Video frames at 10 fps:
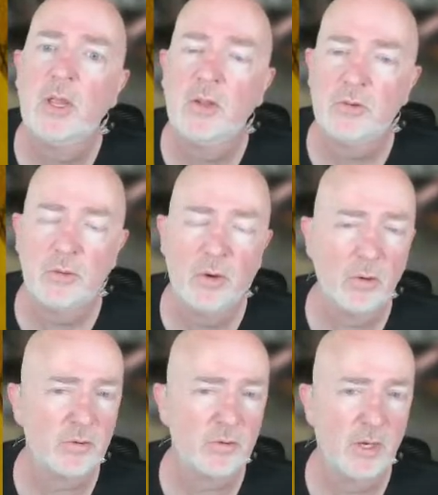So
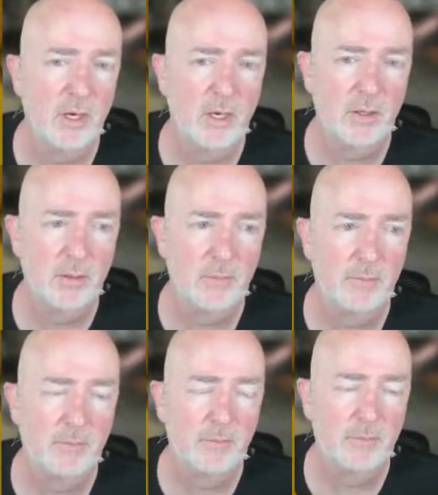notice that
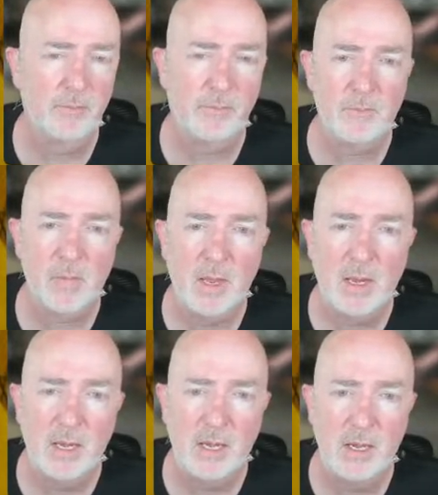
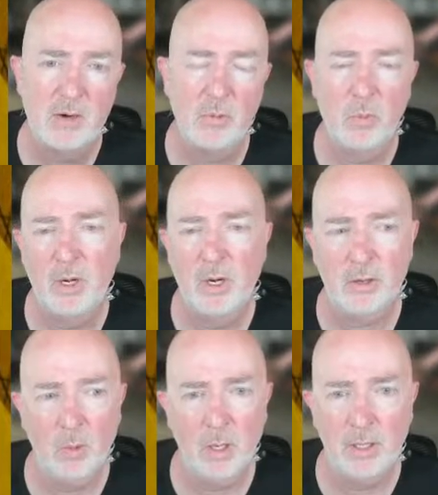here, when I
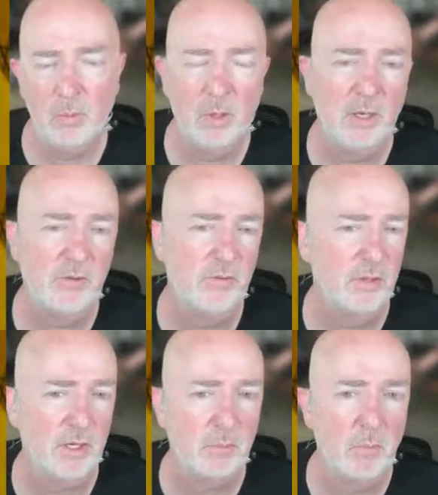go out and when I
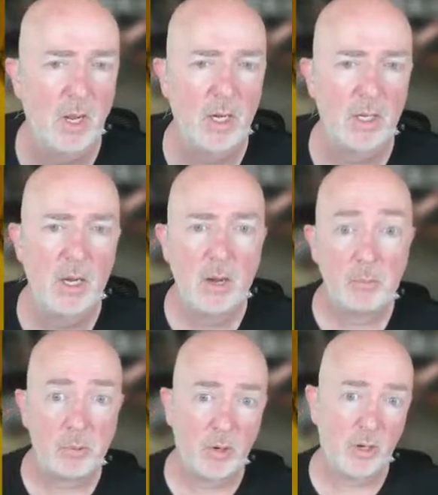select my
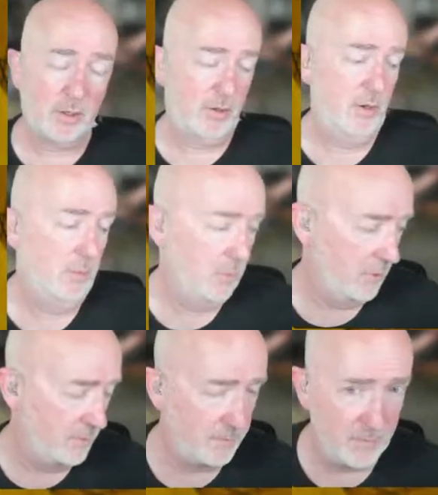product number,
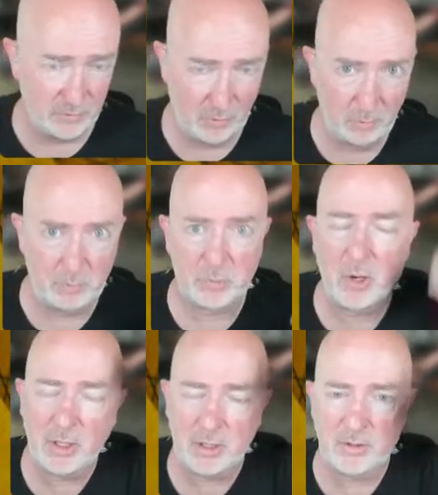so the
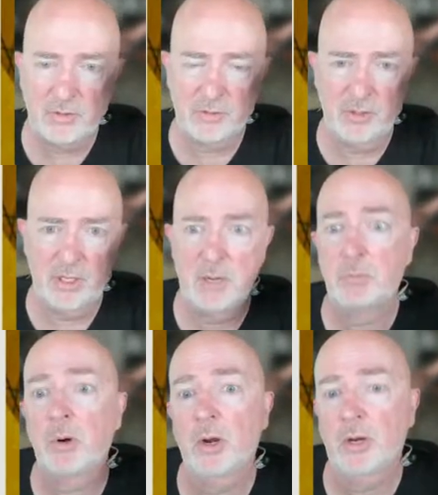product is the
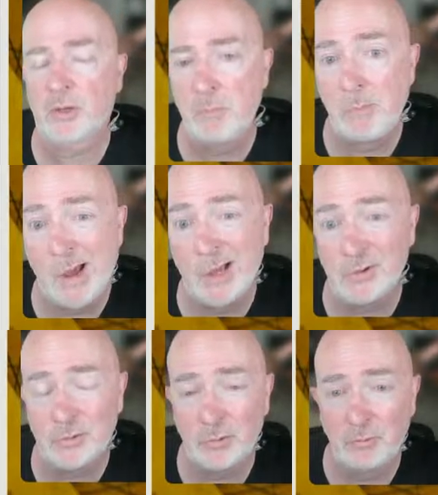product
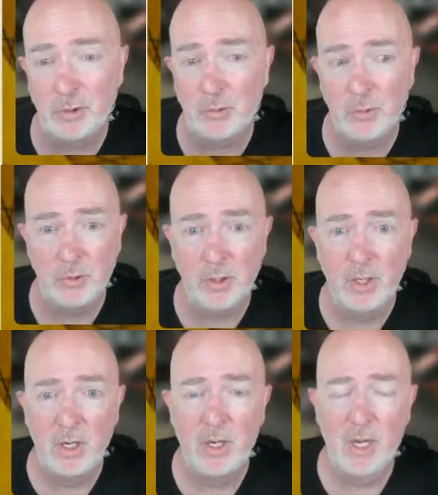master record,
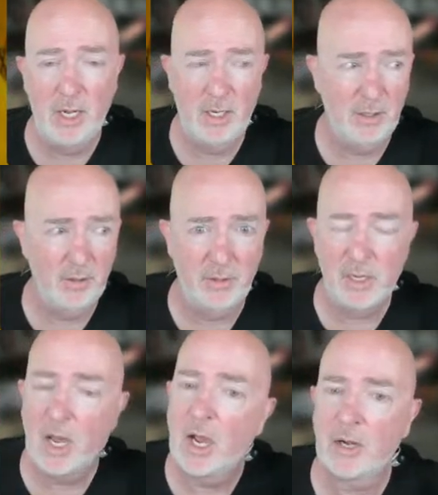and
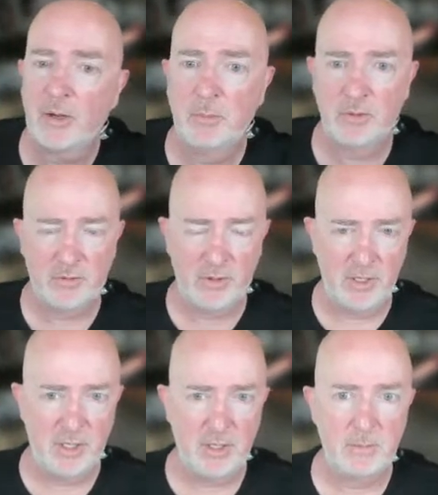the item is
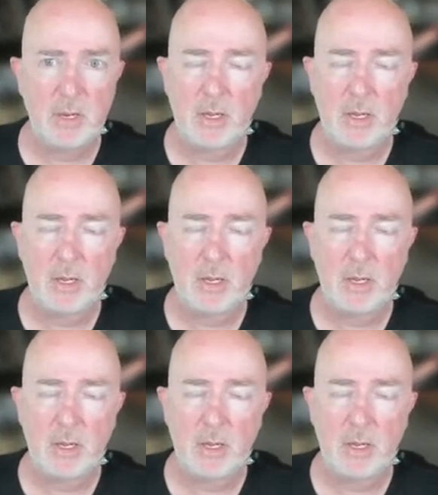the